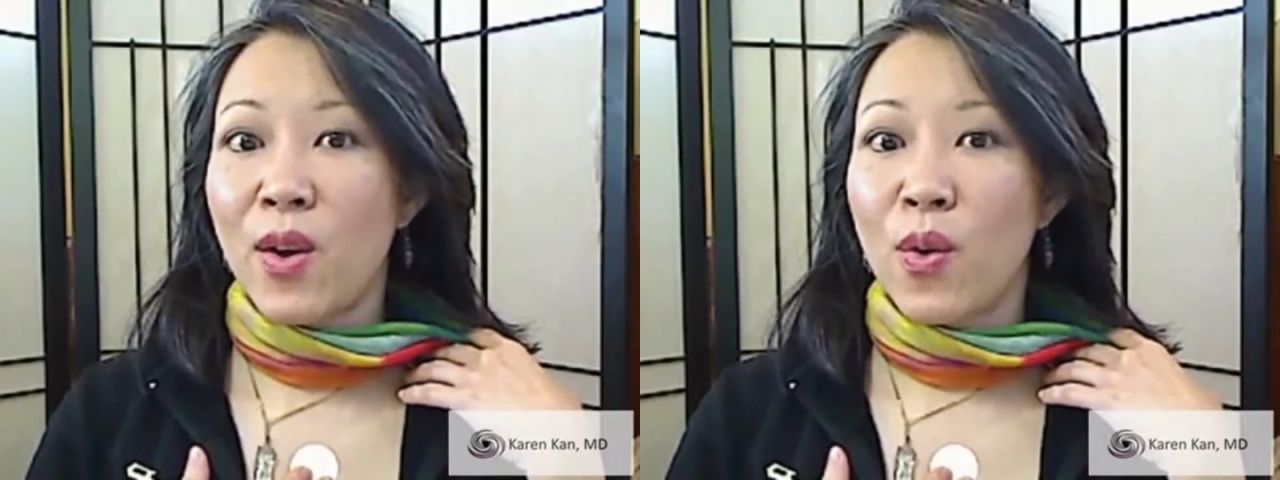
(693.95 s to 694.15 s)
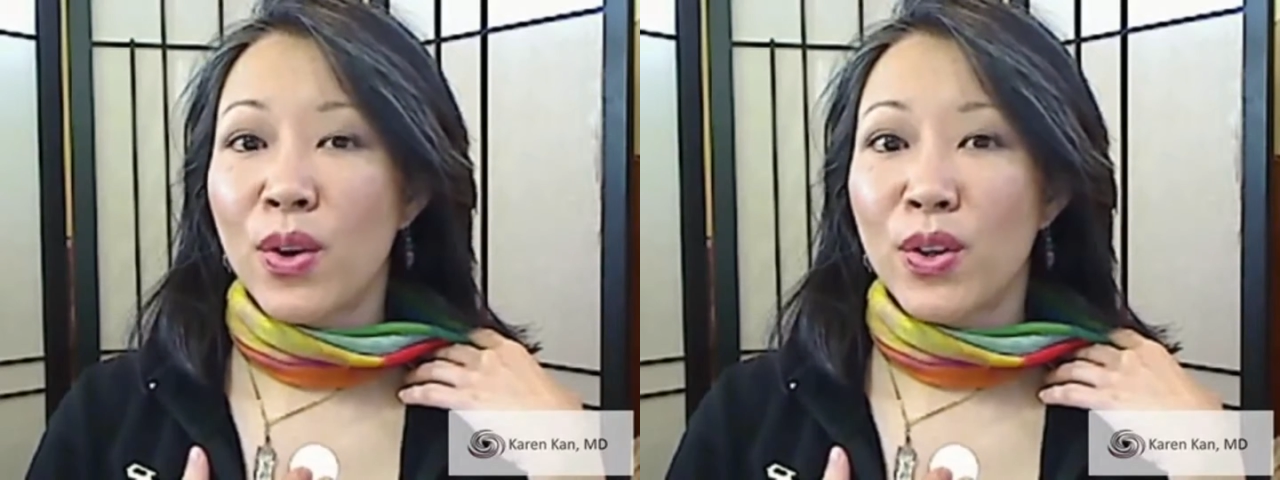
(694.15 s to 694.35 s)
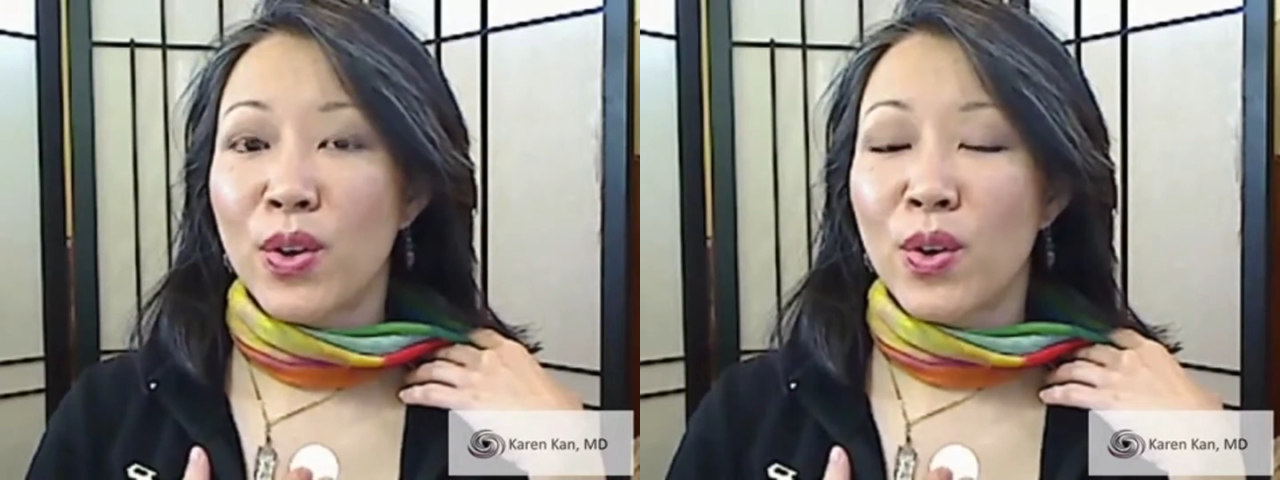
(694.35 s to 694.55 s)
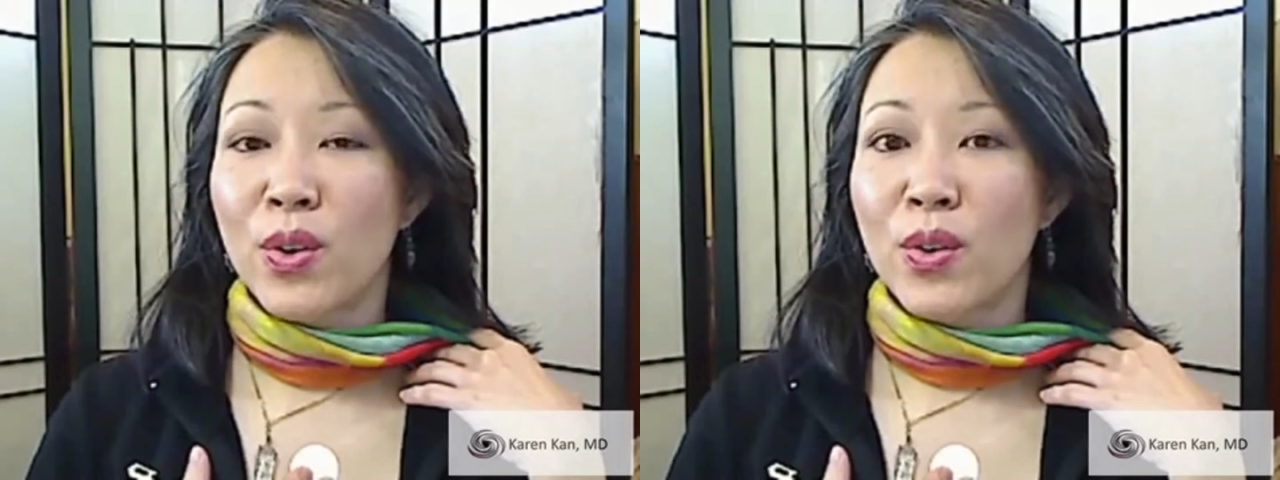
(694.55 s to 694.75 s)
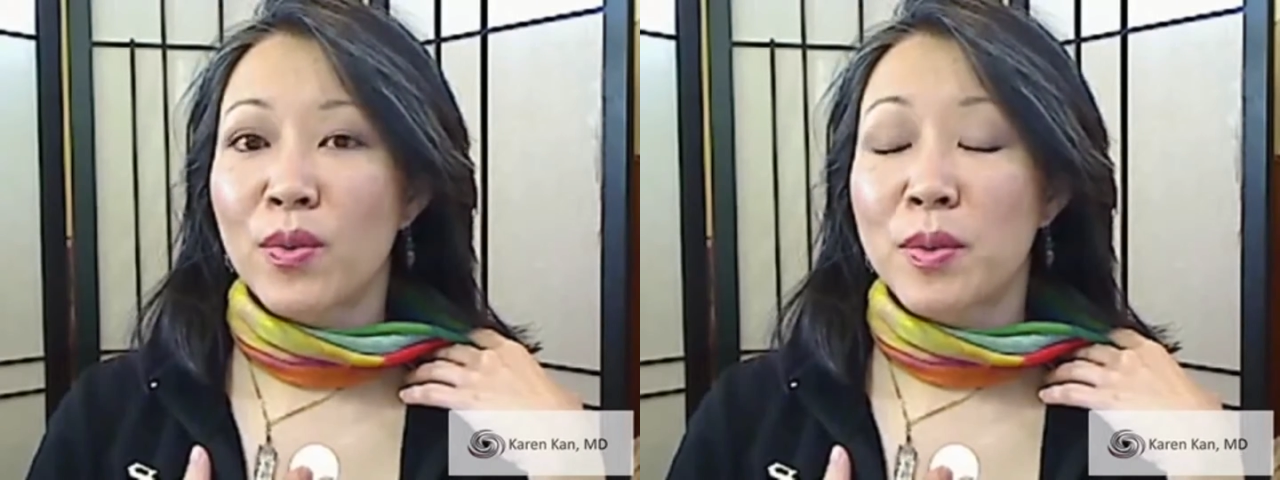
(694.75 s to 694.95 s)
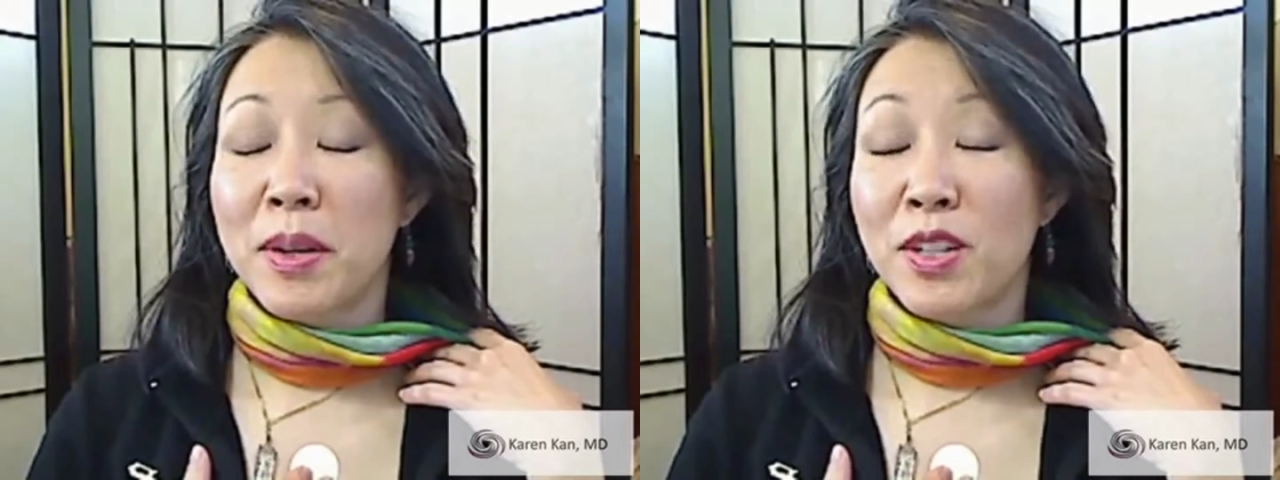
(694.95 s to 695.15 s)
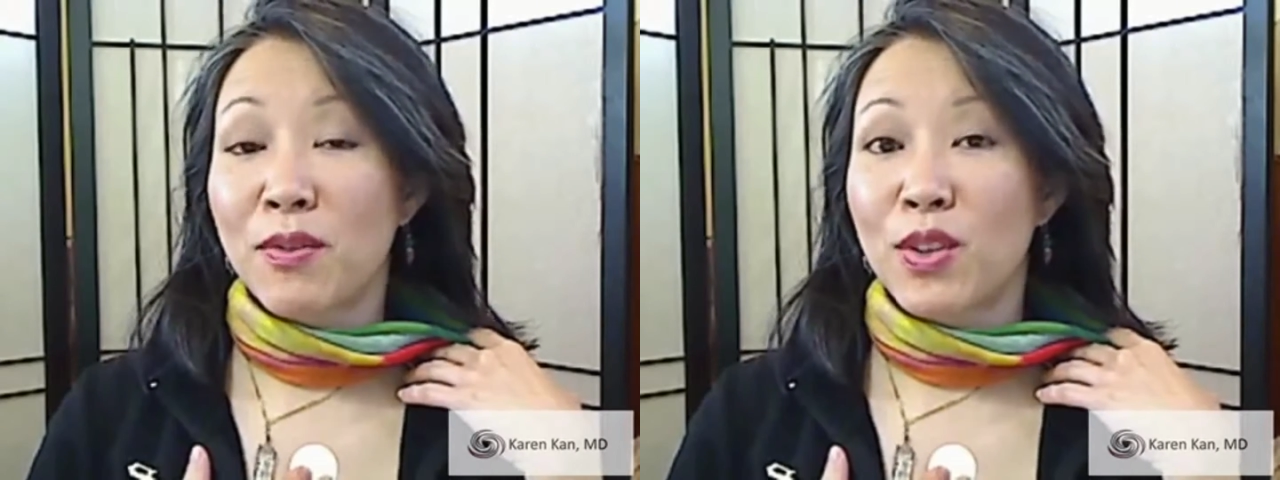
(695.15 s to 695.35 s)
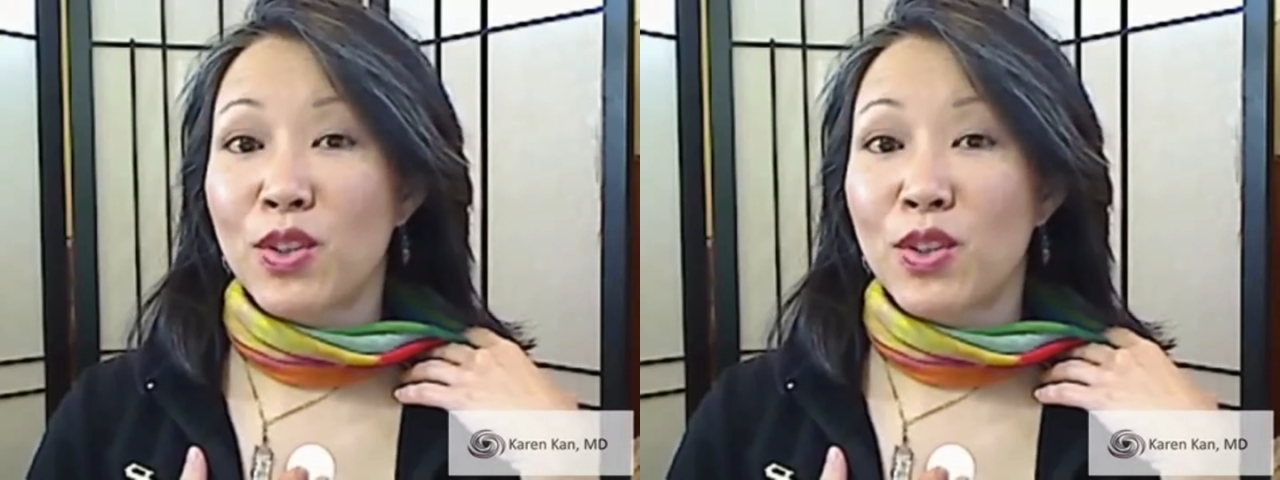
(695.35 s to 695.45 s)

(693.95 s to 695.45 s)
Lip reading: or especially if you're